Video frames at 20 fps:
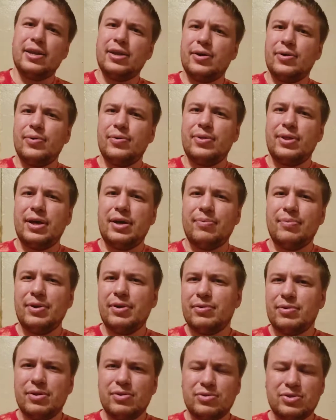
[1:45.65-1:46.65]
know that we
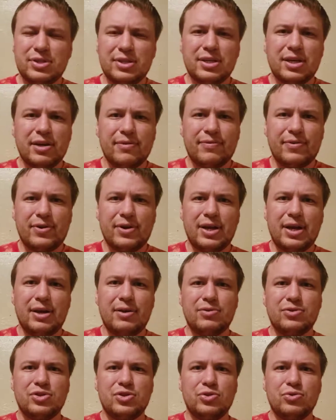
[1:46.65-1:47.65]
don't usually cover
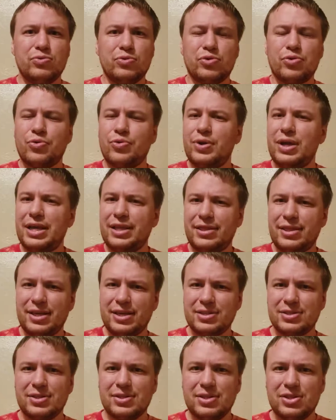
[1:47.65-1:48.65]
how to create
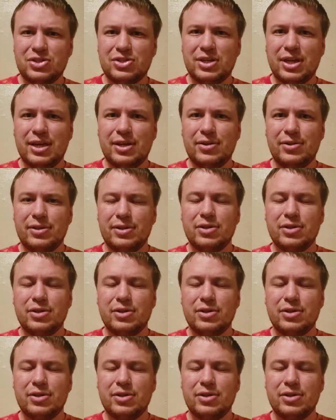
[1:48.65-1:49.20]
things on this channel,